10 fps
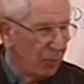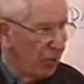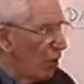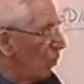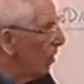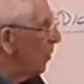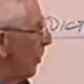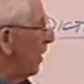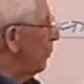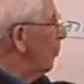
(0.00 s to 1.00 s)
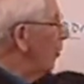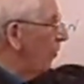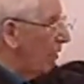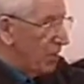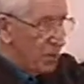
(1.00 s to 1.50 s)
know whether you're making
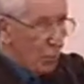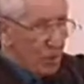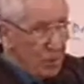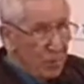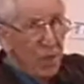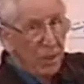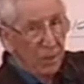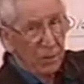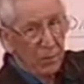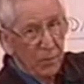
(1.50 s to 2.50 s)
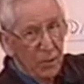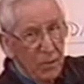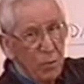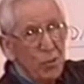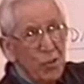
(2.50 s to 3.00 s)
progress towards an objective. It's
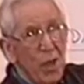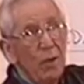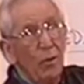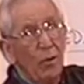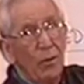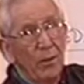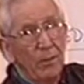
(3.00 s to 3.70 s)
too general.